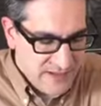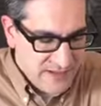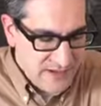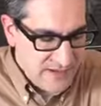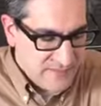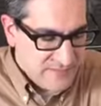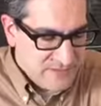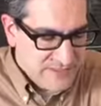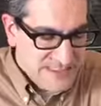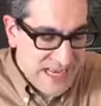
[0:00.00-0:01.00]
Uh, the
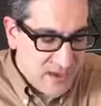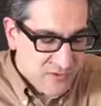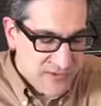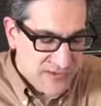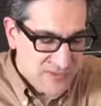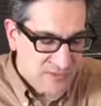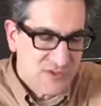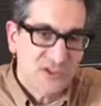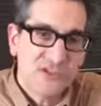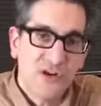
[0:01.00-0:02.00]
southeast, which
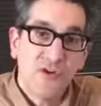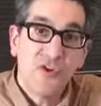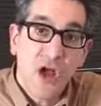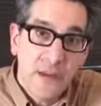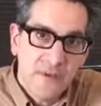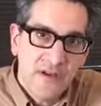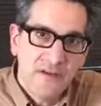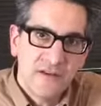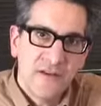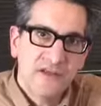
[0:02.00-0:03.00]
is our dominant
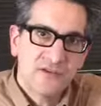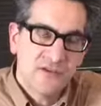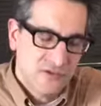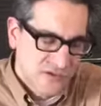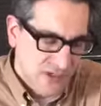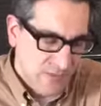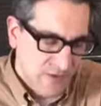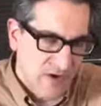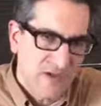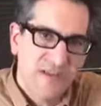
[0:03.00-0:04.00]
industrial
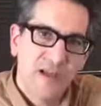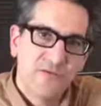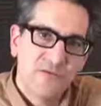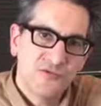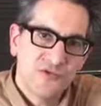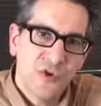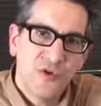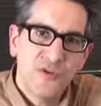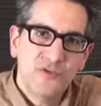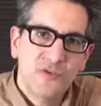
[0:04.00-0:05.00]
submarket down through
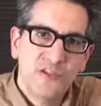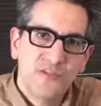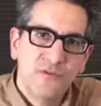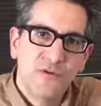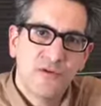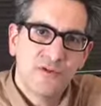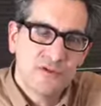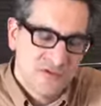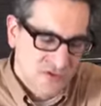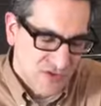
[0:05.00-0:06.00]
Solon, Twinsburg,
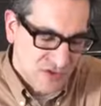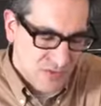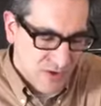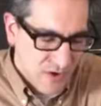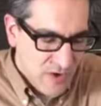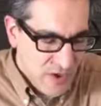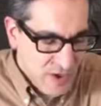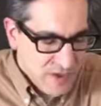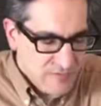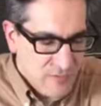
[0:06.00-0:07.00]
Streetsboro,
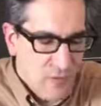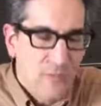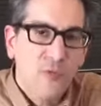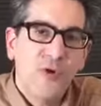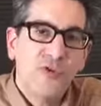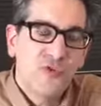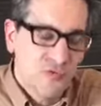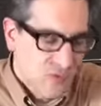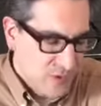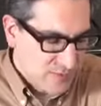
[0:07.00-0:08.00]

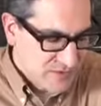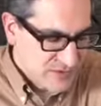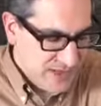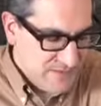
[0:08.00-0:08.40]
4.24%.